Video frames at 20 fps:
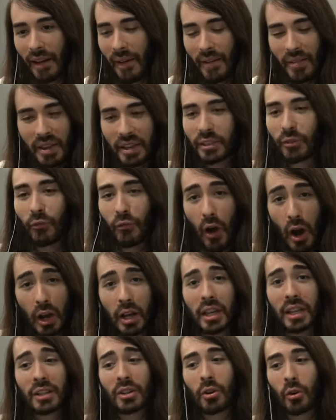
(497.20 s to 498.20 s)
It's
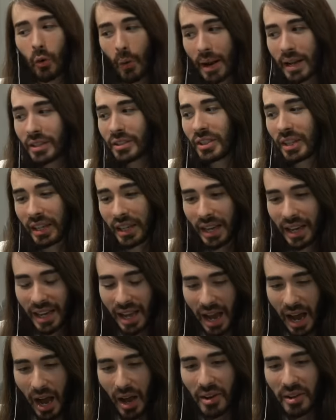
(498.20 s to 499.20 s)
fucking crazy.
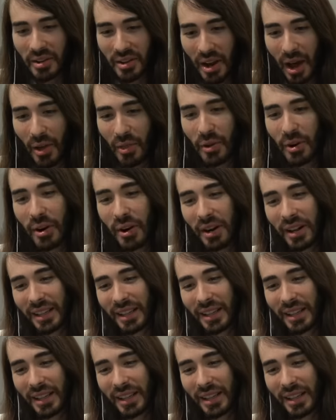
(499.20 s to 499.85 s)
Another